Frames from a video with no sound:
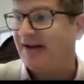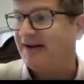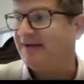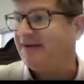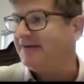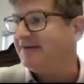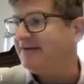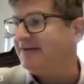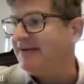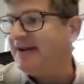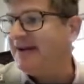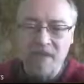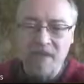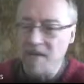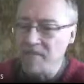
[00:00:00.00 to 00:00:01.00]
Okay,
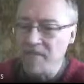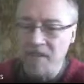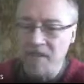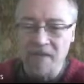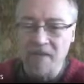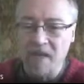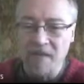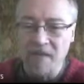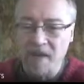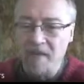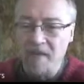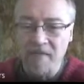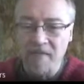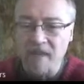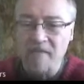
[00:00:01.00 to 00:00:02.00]
yeah, no,
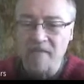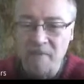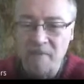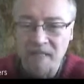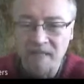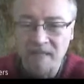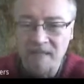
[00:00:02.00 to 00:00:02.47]
they've been.